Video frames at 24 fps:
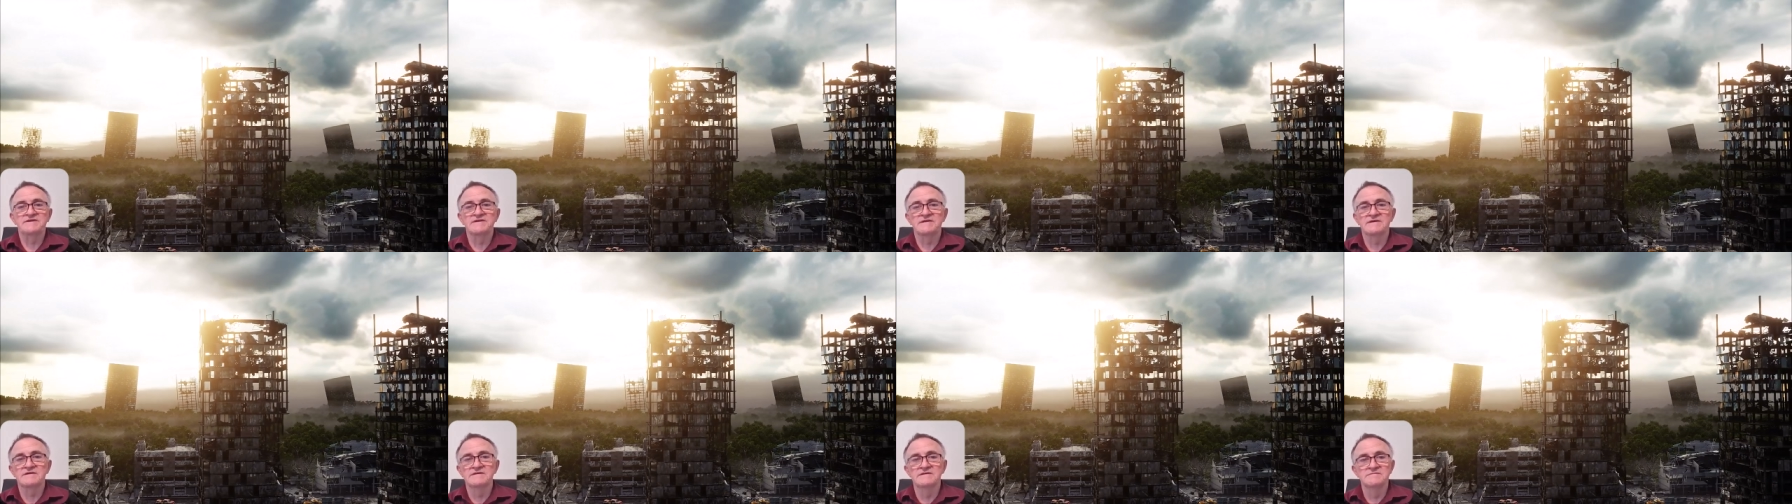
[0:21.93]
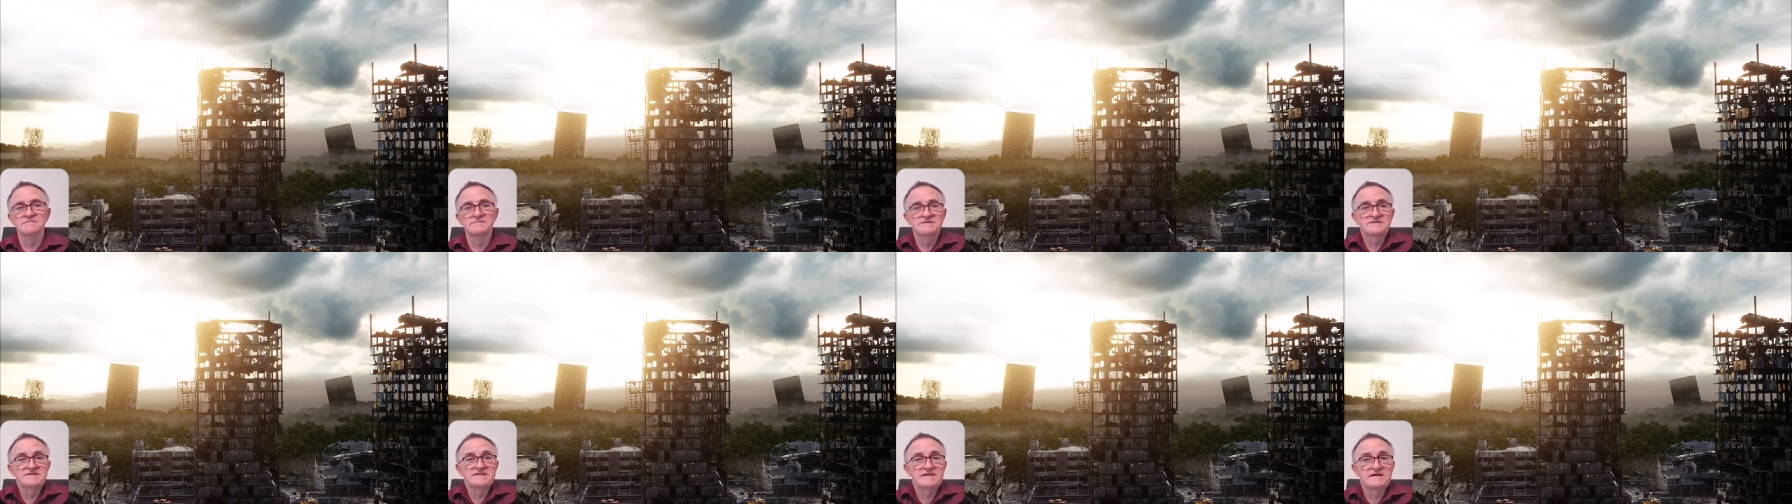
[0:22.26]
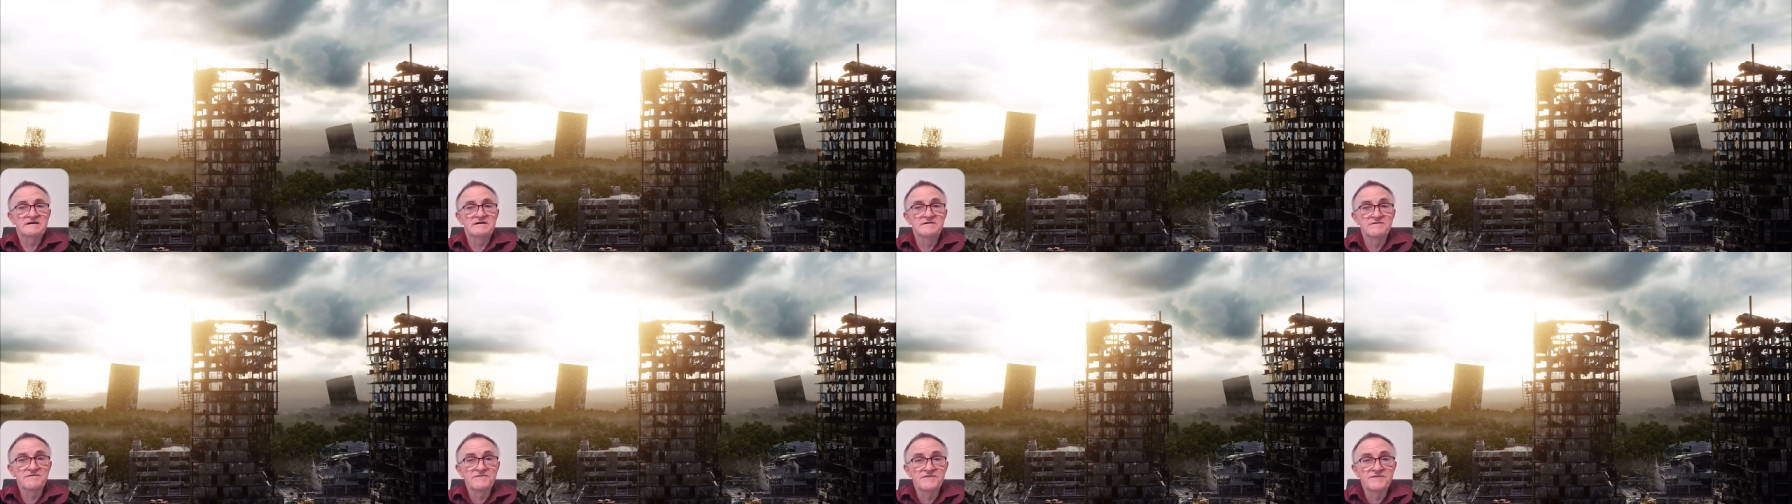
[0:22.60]
to the global
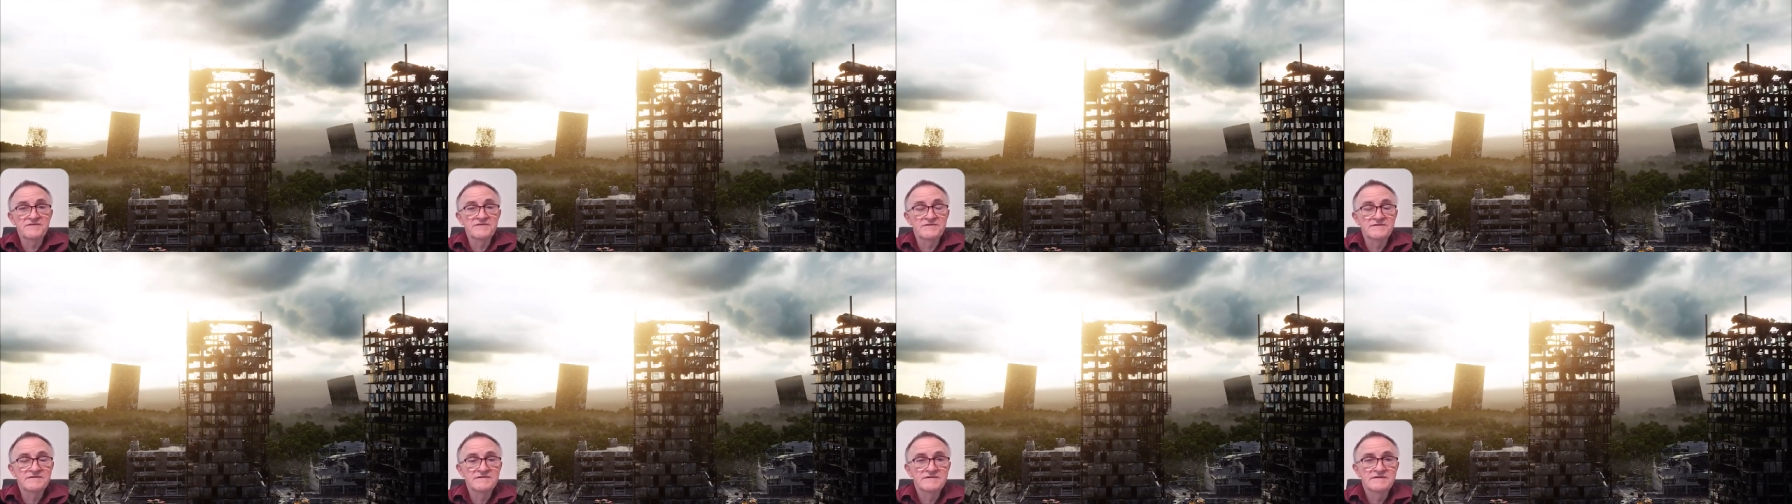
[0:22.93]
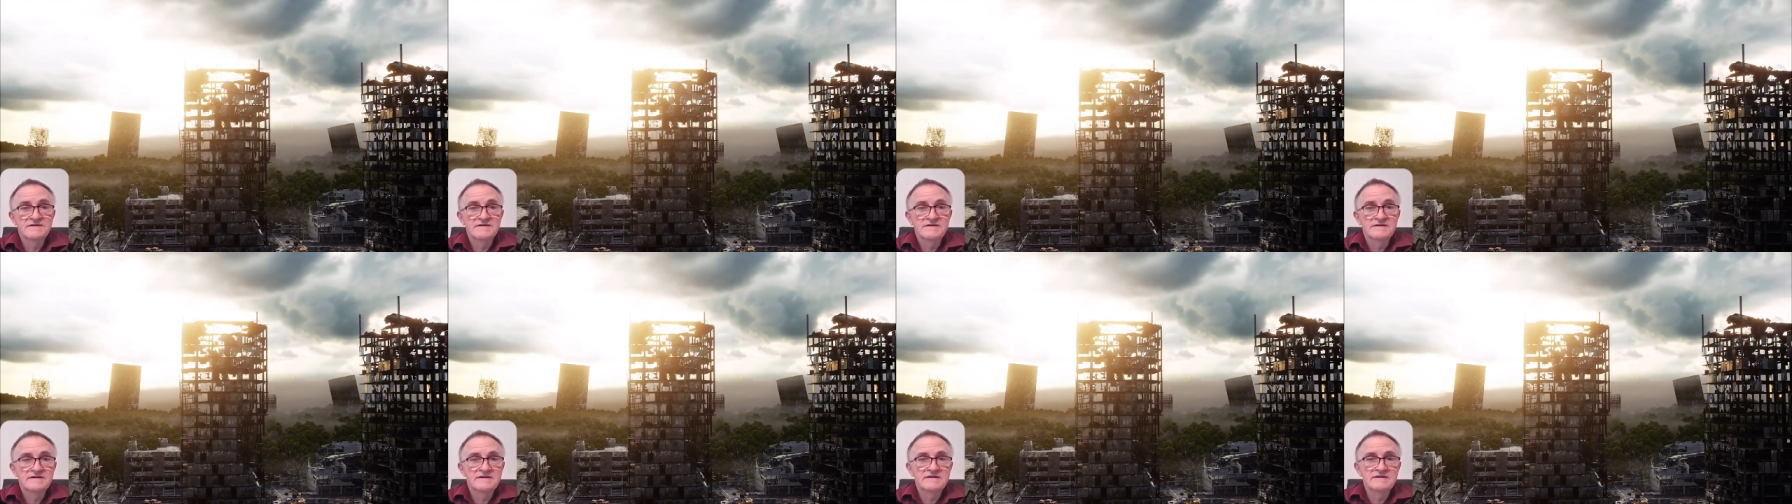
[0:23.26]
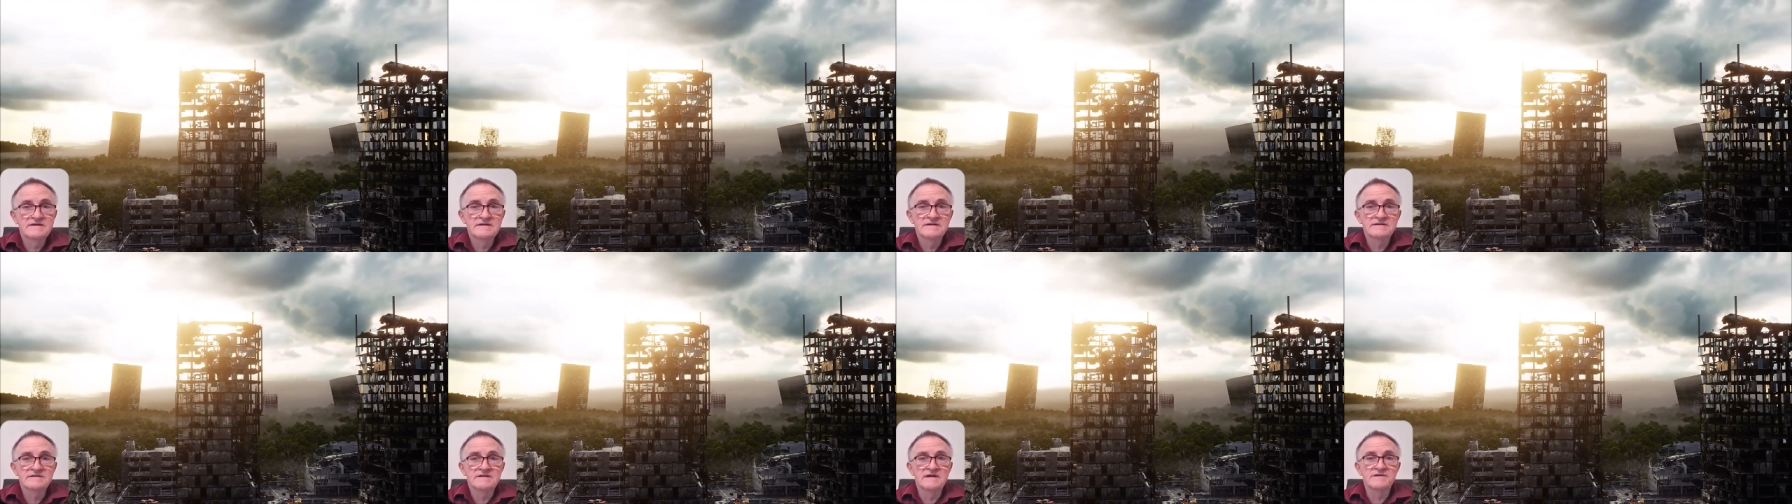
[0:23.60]
South
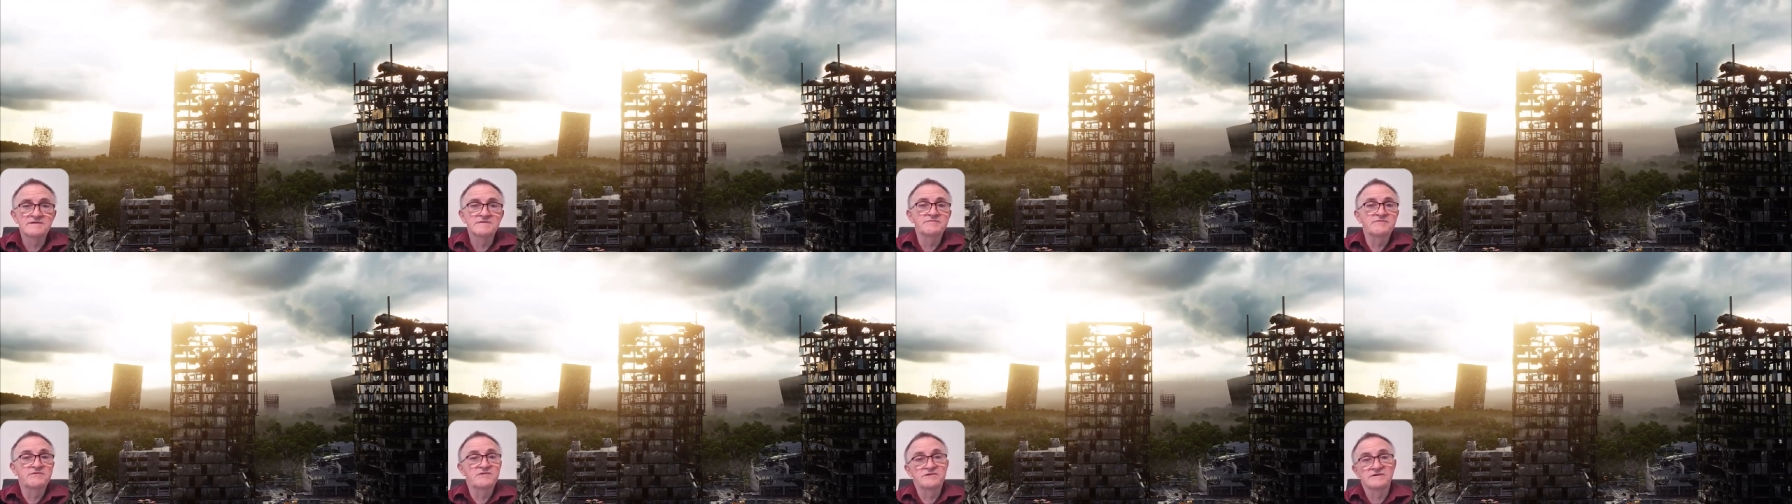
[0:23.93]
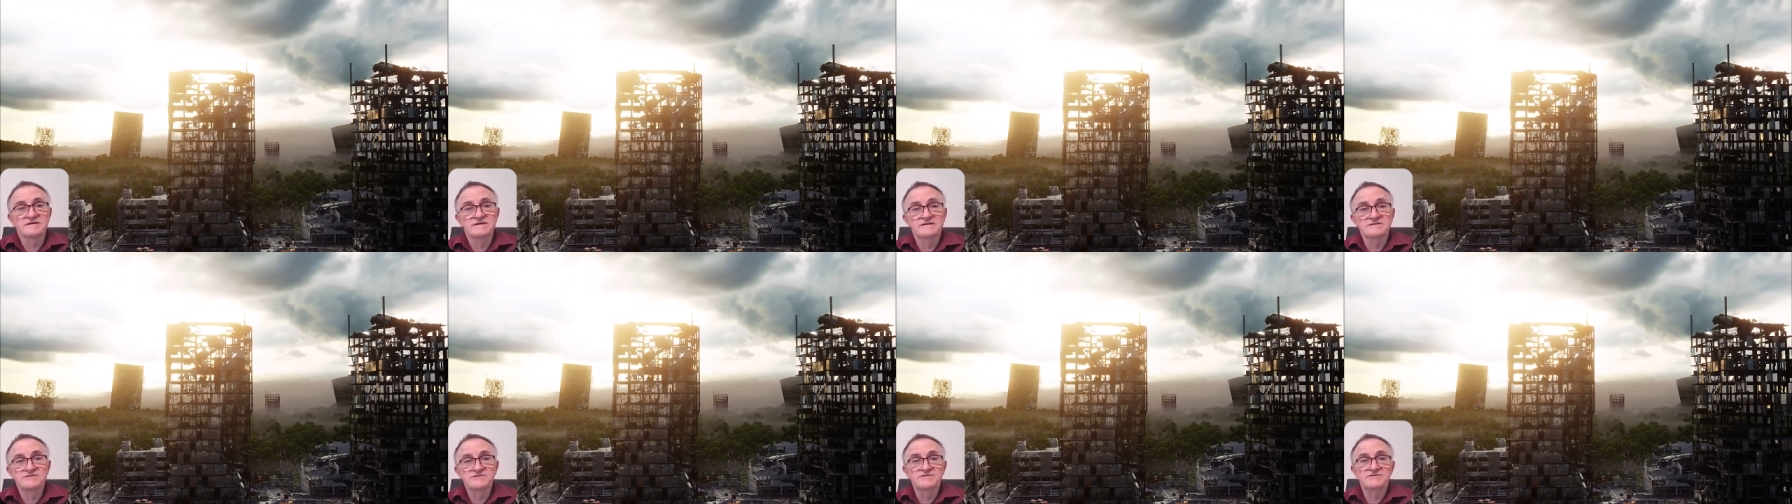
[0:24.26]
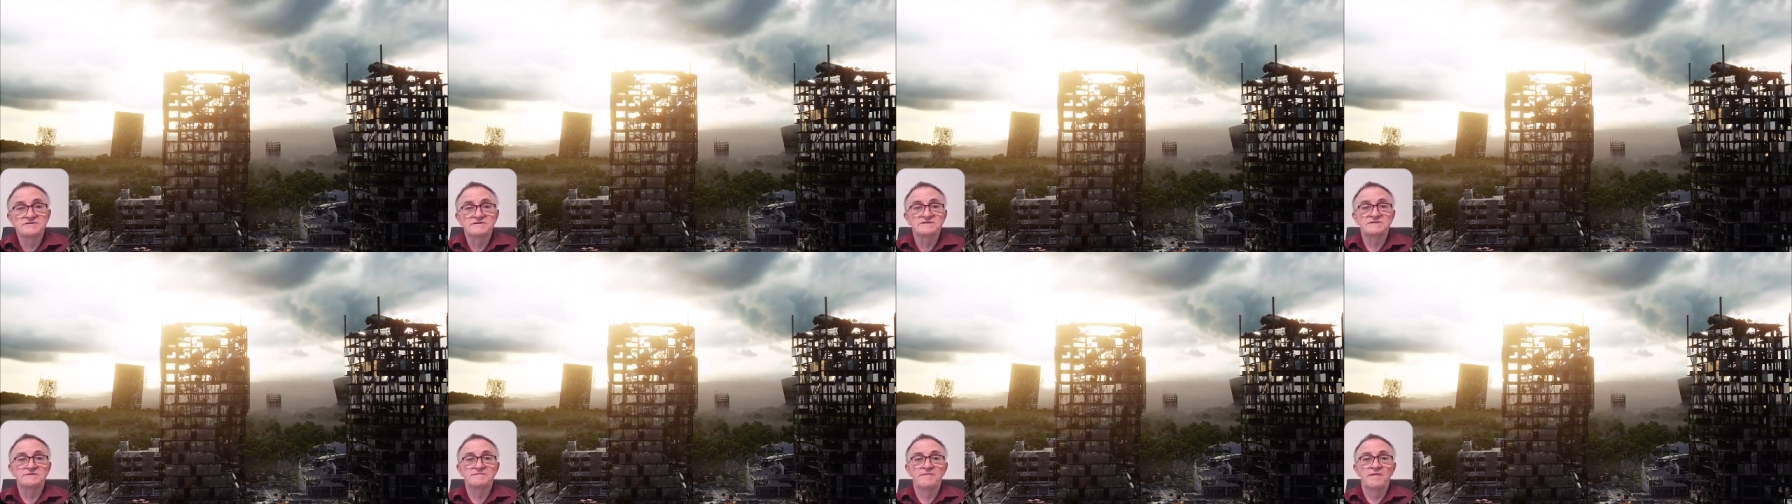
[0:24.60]
and other poor
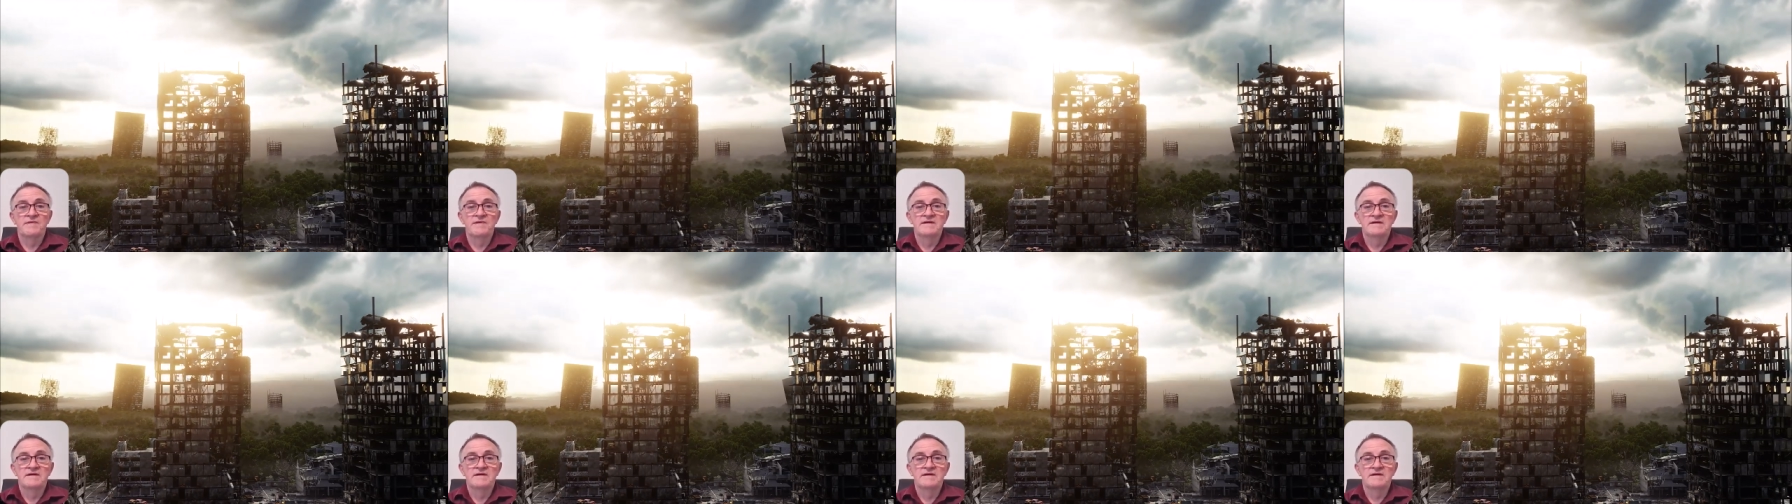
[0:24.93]
countries?